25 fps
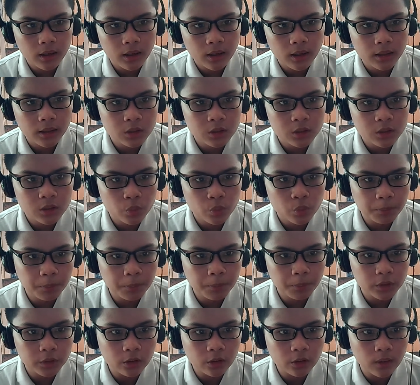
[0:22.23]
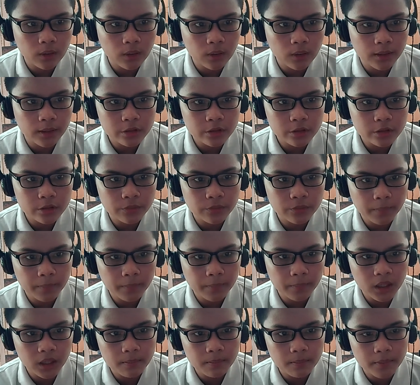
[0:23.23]
and sweet potato are used for
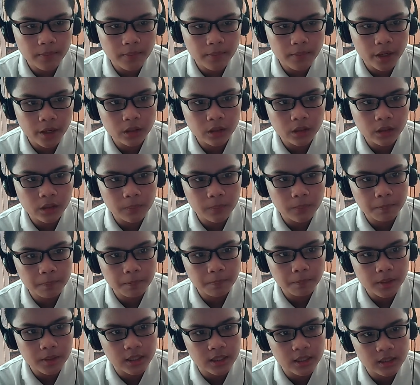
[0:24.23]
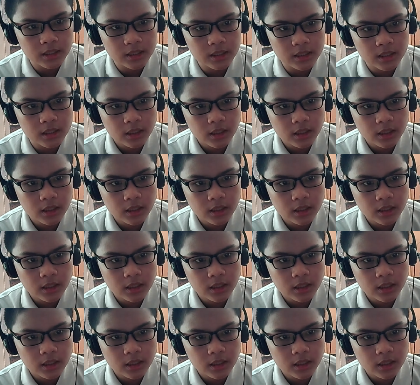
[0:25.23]
making biodegradable plastics.